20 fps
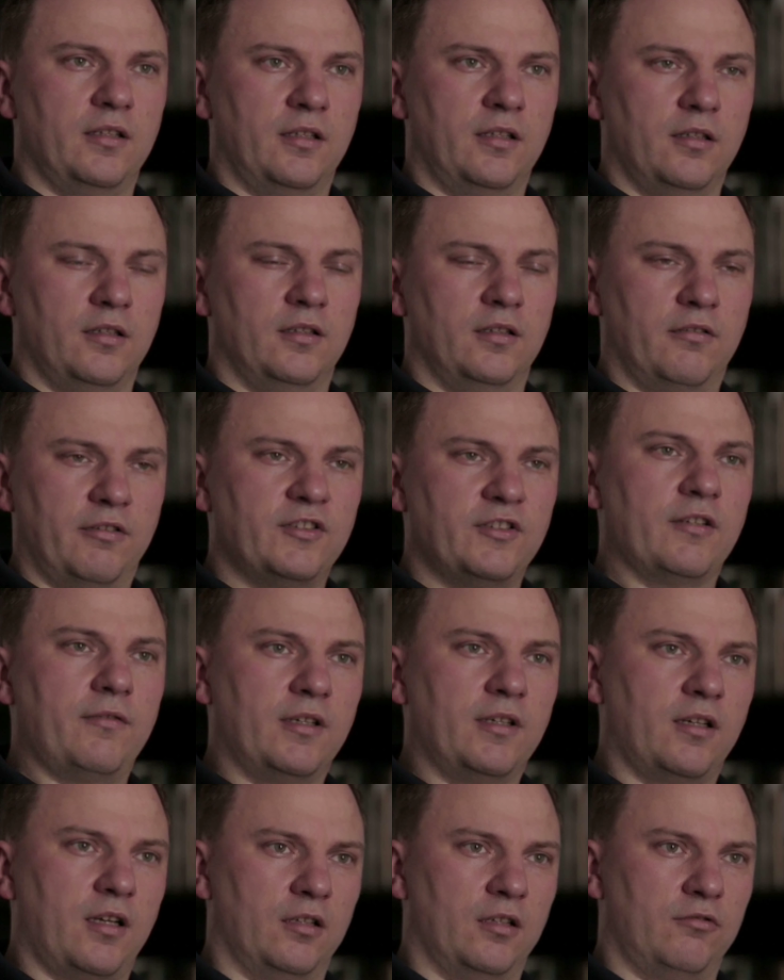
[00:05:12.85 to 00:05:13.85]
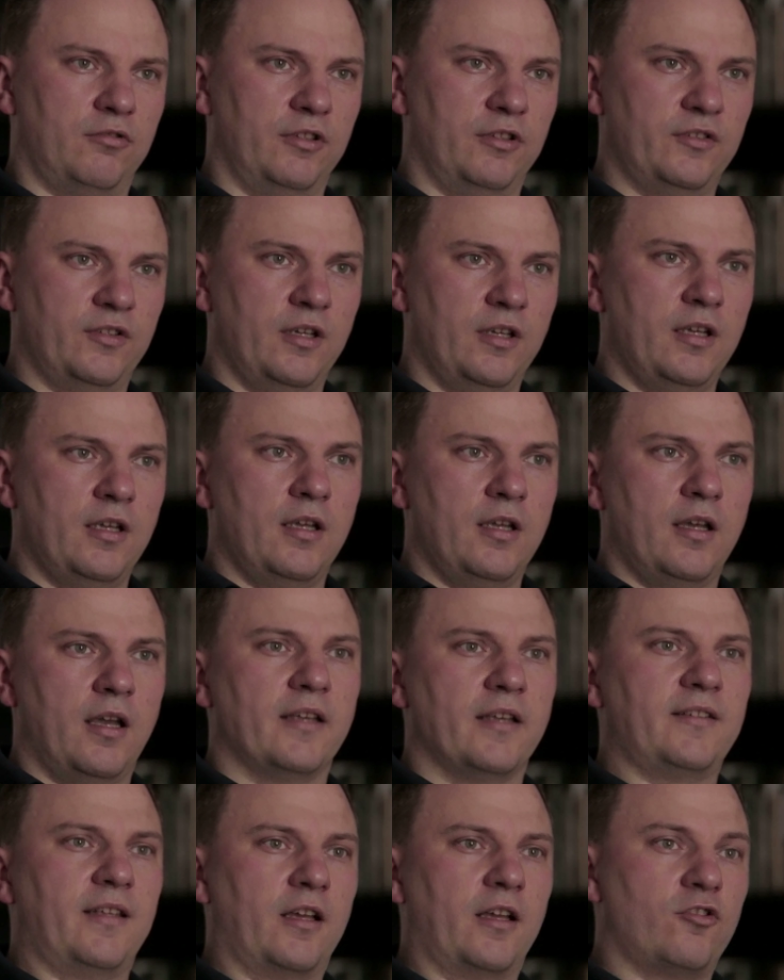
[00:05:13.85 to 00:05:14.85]
in receiving countries
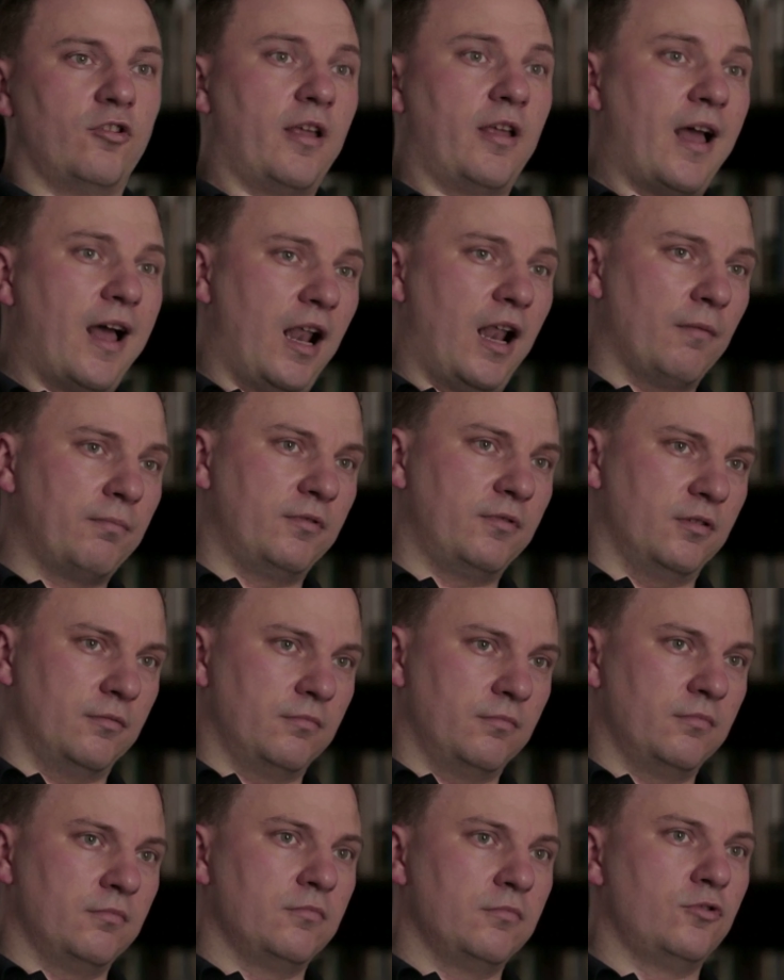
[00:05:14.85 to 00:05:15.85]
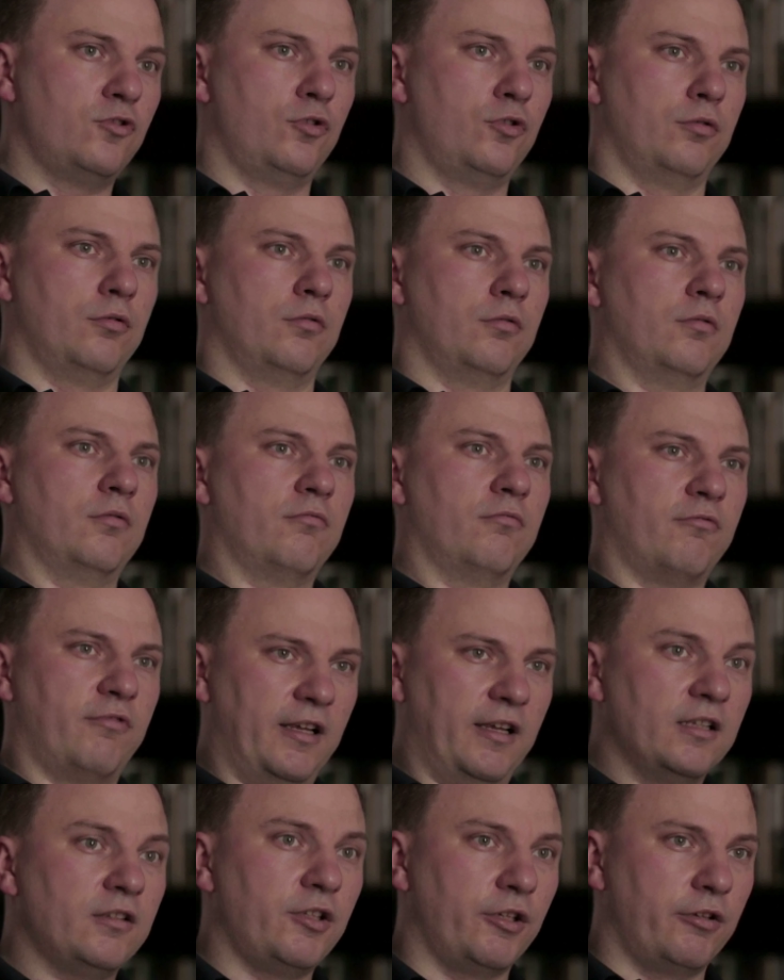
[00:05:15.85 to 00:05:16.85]
has actually helped them to
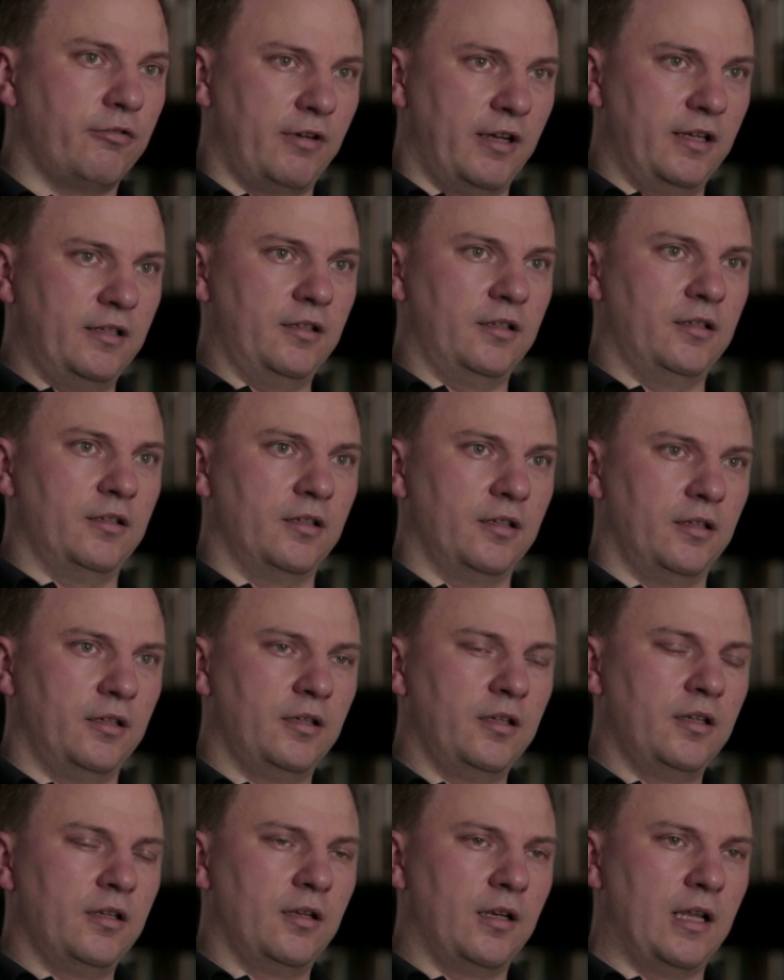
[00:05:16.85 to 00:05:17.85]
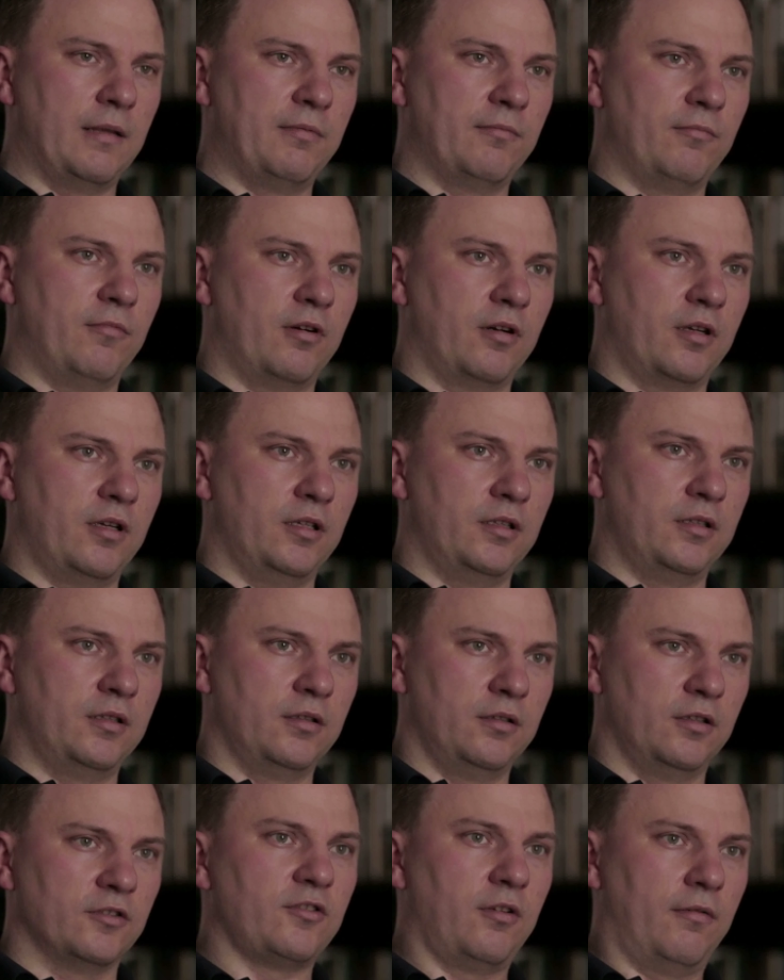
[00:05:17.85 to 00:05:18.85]
reintegrate in the labor market,
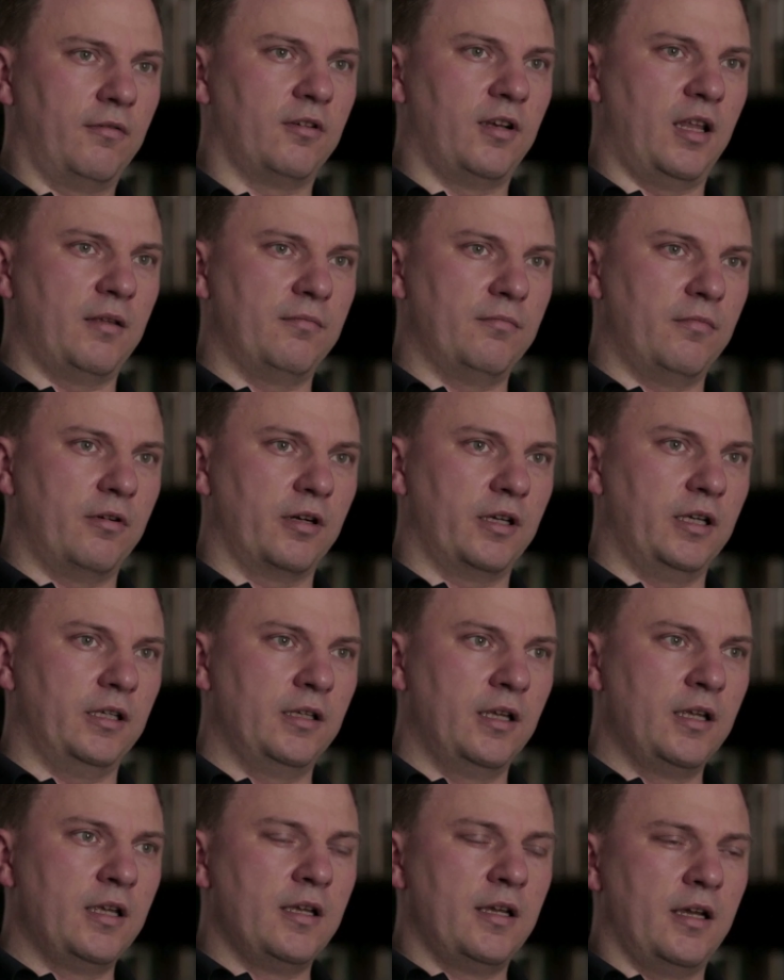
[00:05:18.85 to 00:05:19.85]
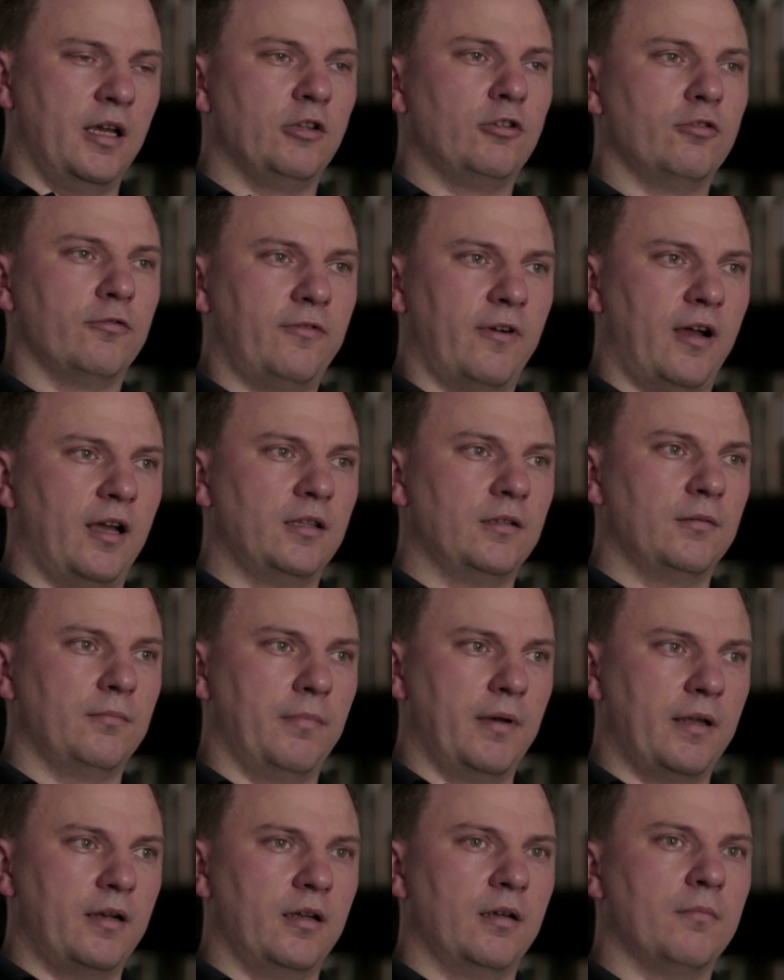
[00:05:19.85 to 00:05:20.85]
the Slovak labor market, and to find
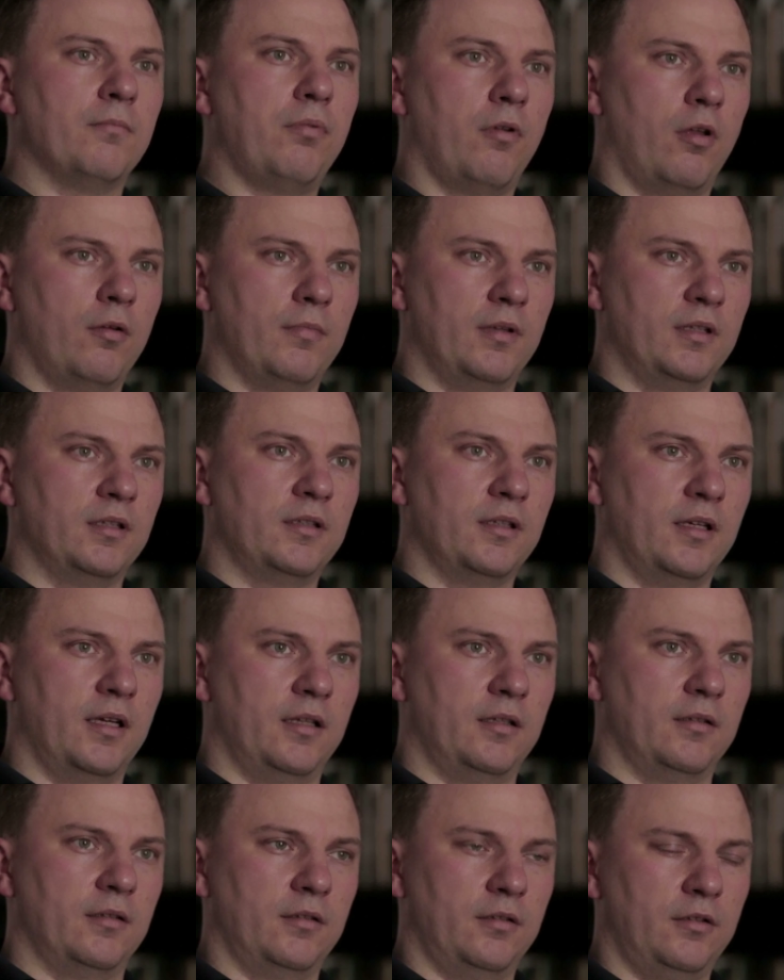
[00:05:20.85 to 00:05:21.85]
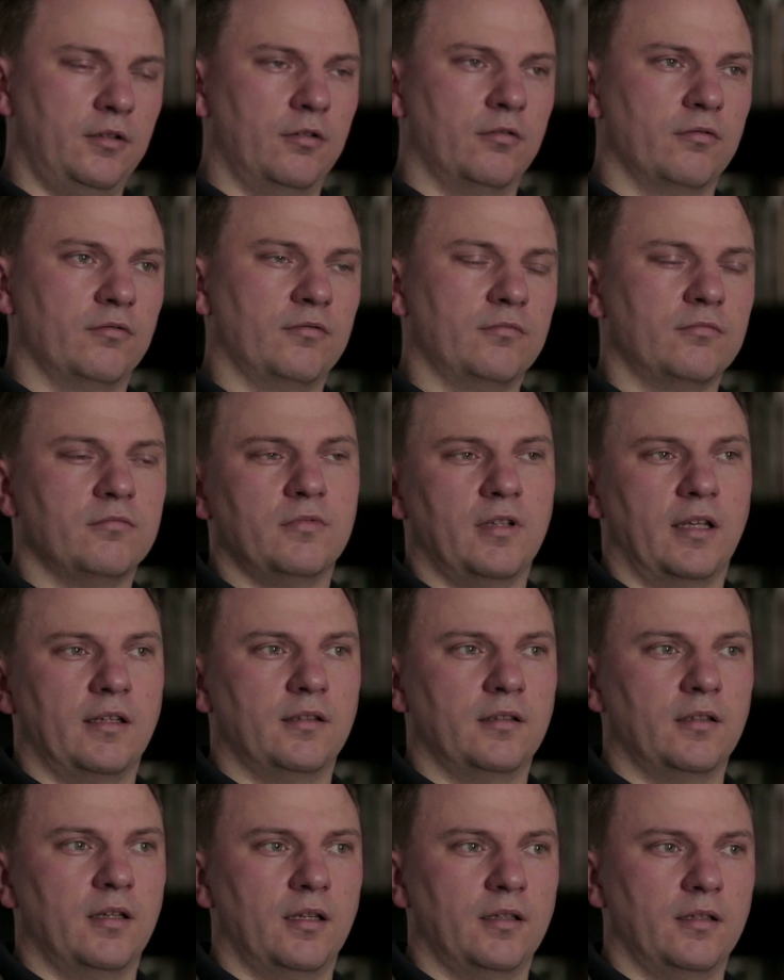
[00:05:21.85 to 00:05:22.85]
better employment and,
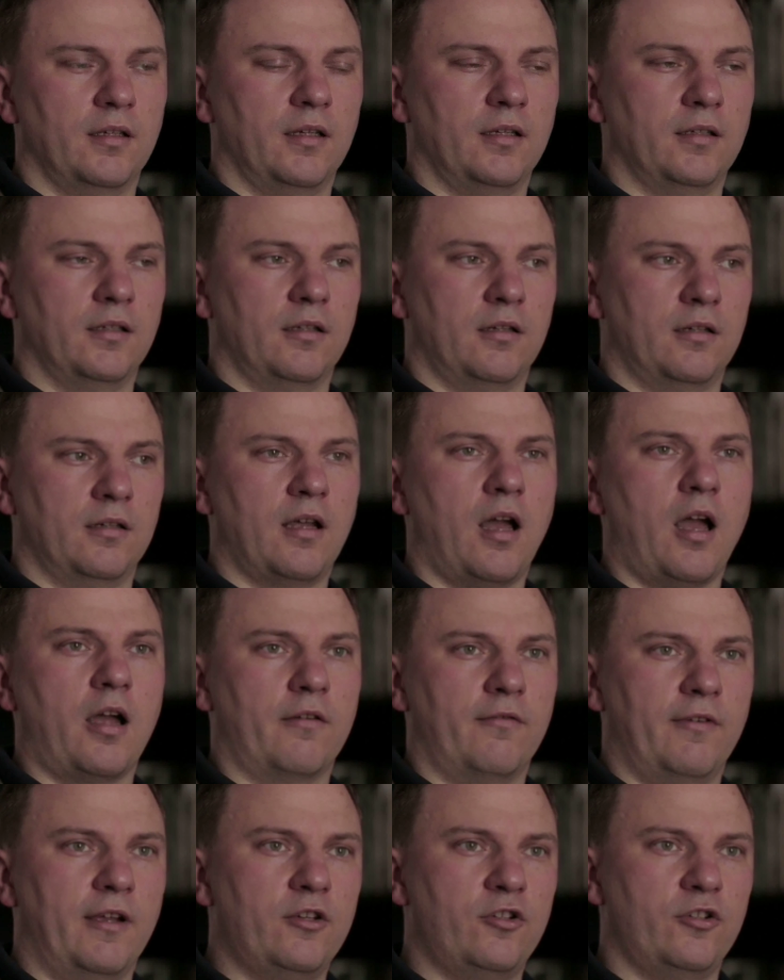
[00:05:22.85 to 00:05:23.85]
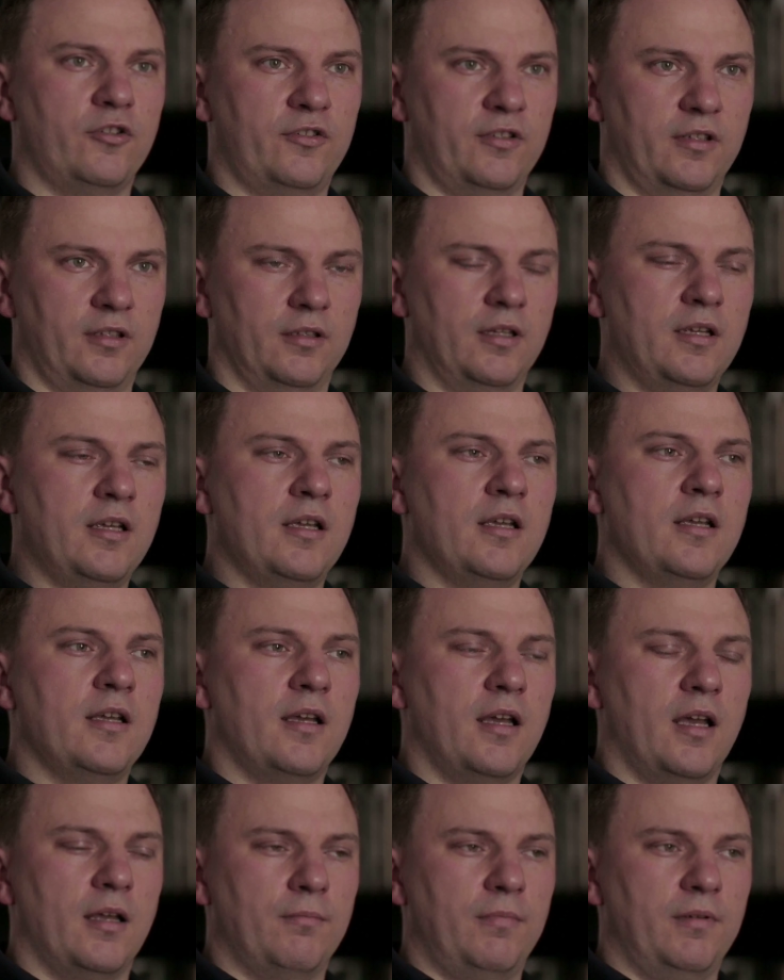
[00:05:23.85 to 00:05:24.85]
and earn higher wages
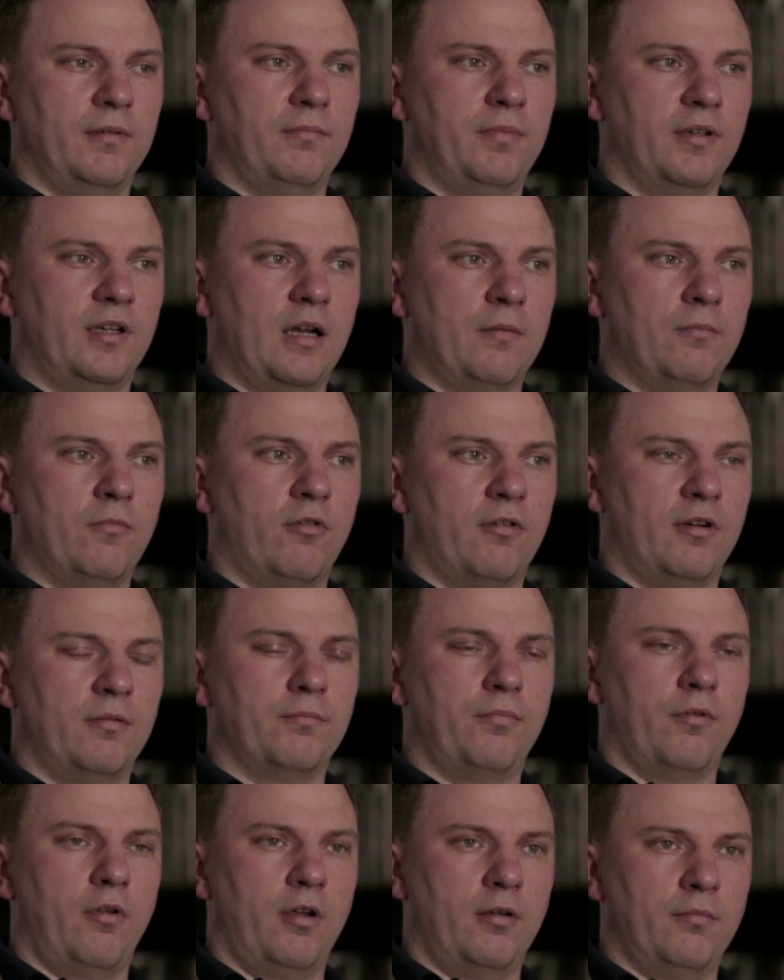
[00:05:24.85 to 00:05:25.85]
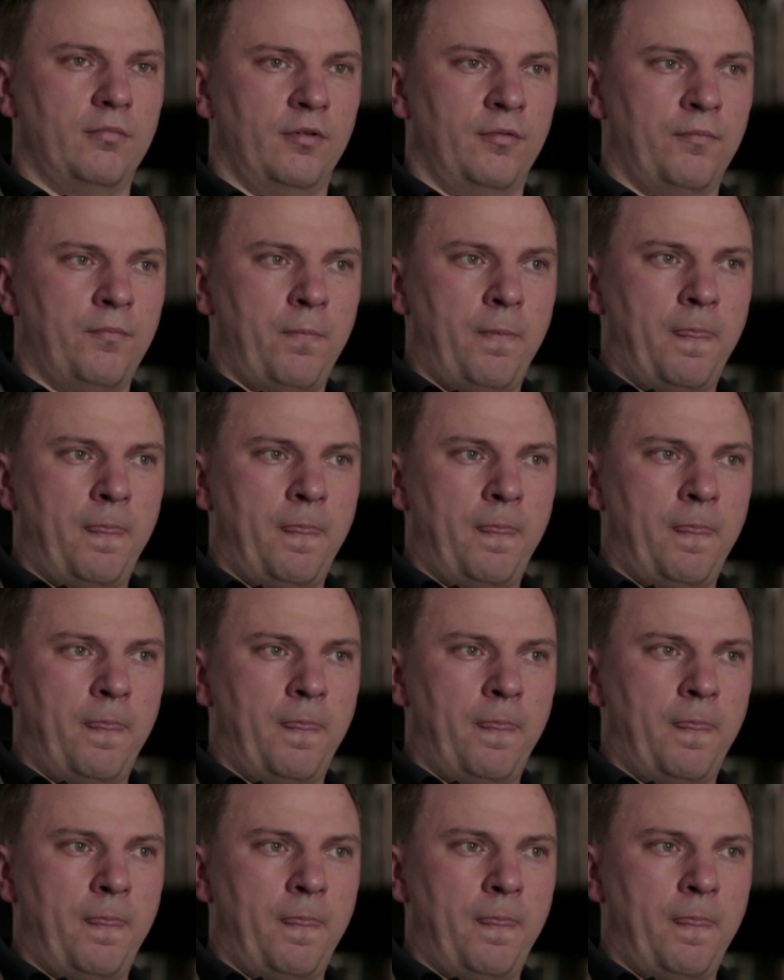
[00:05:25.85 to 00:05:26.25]
and become more employable.